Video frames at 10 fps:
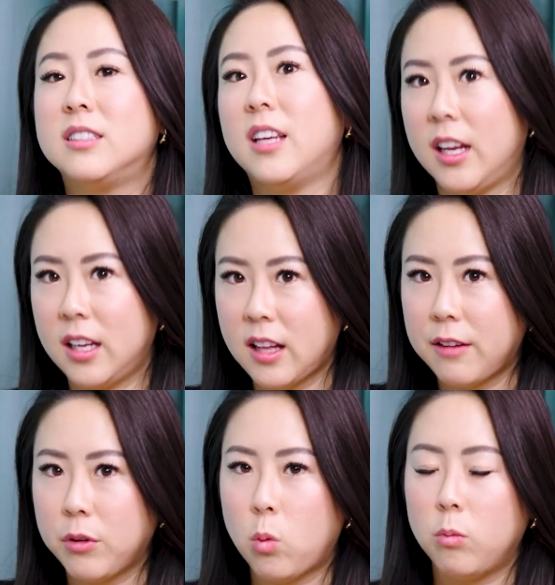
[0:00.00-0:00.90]
Taking
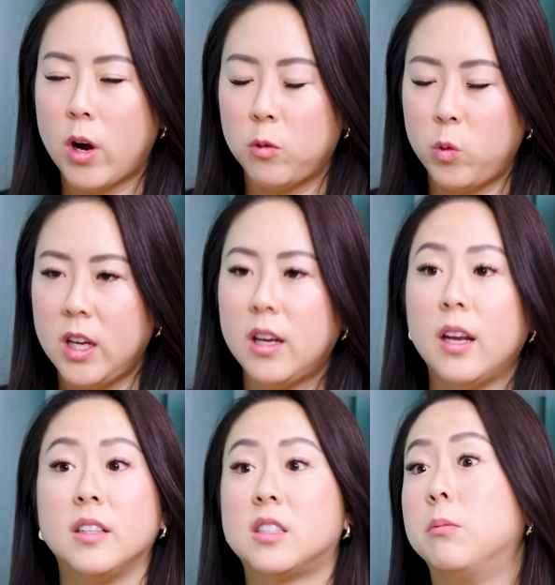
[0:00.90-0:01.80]
that for 1 week,
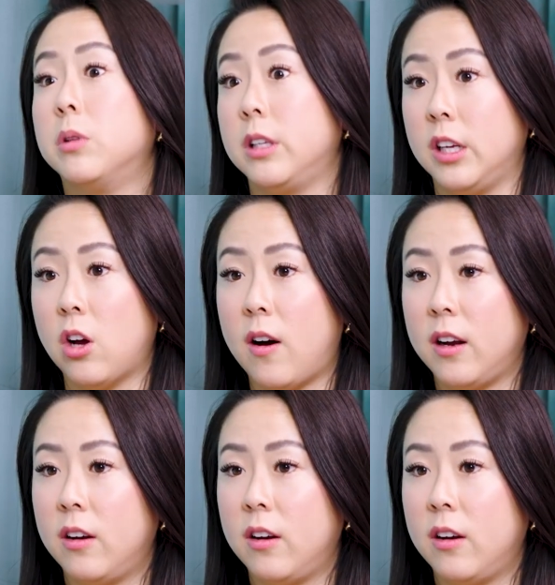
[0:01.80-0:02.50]
and it's completely gone.